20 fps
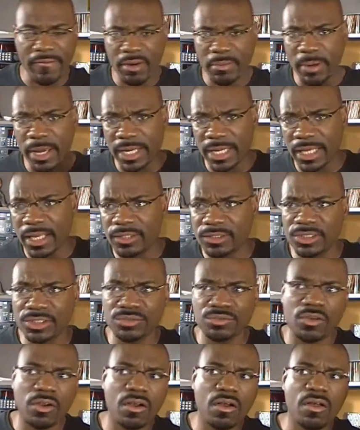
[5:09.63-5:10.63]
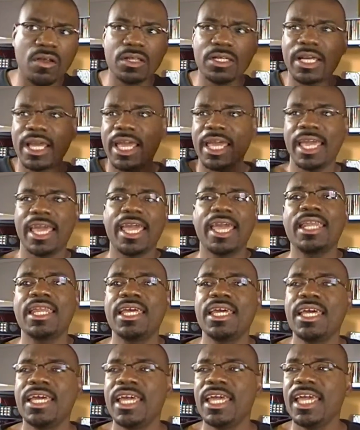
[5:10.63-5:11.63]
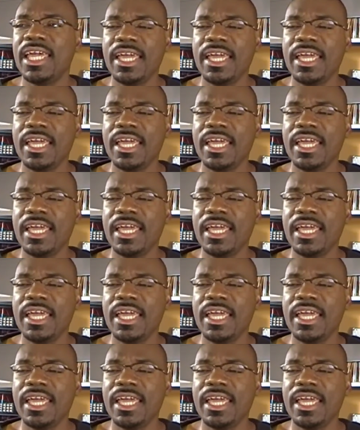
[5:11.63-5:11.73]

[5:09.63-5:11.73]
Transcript: everybody else is wrong, and